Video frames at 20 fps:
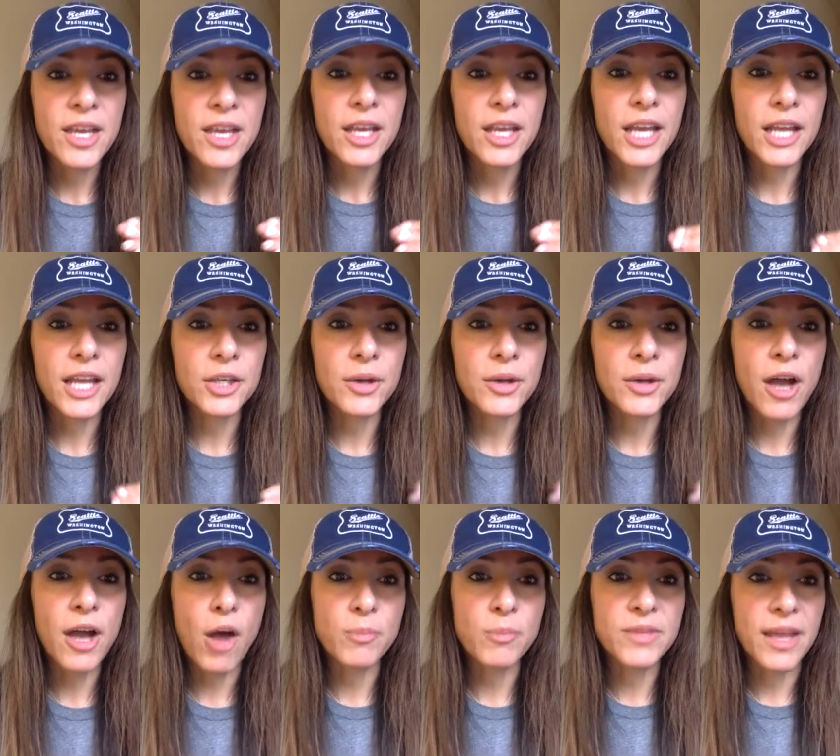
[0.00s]
and you
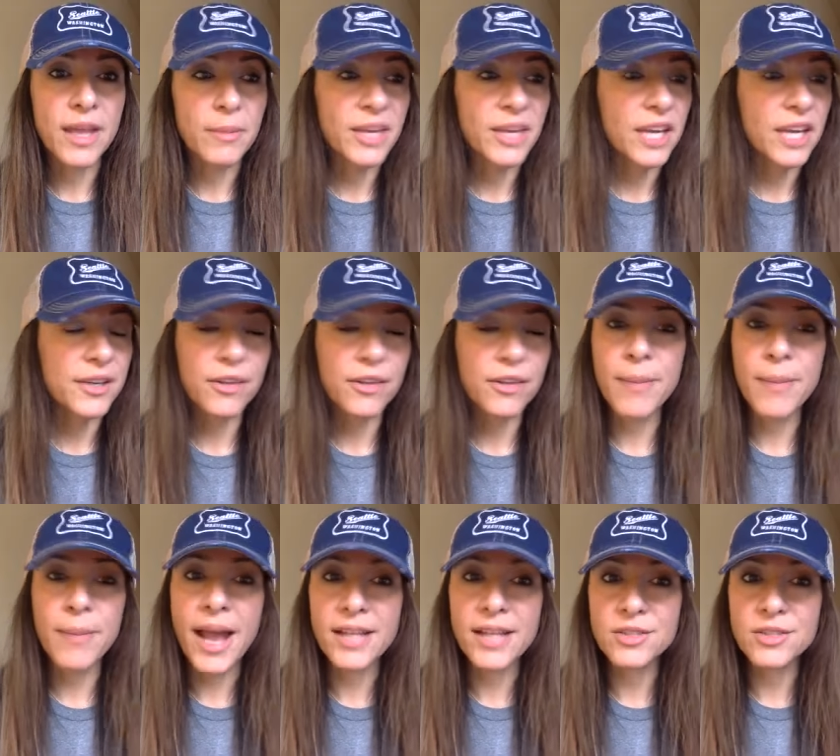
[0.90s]
help them carry their
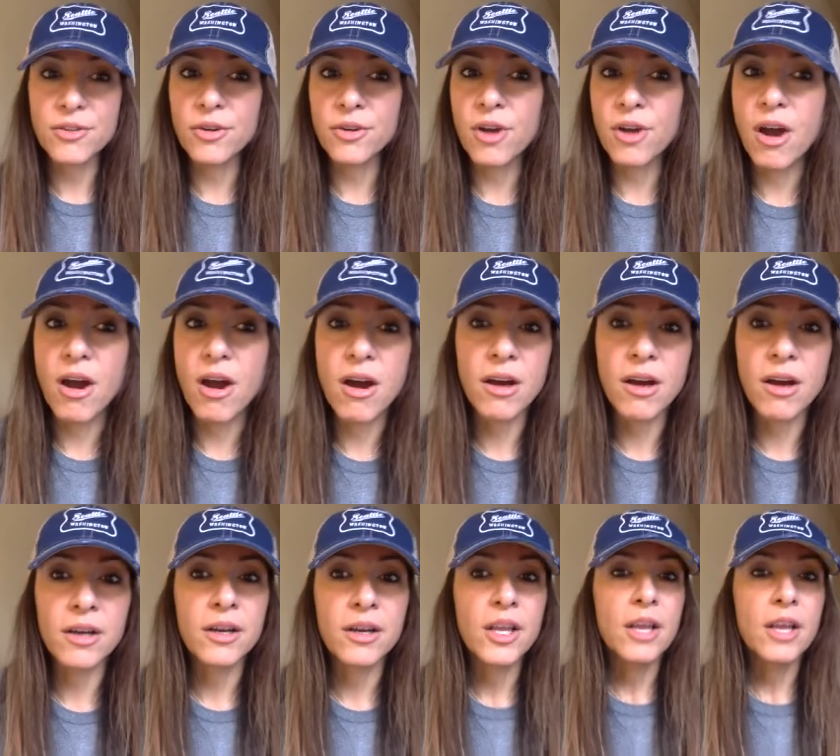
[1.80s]
bags to the
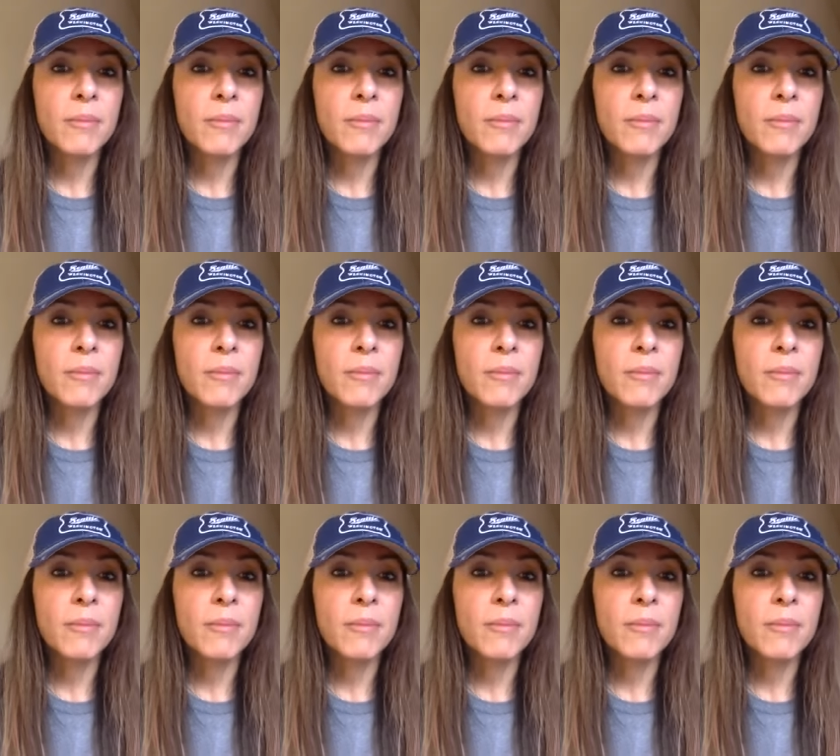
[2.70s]
car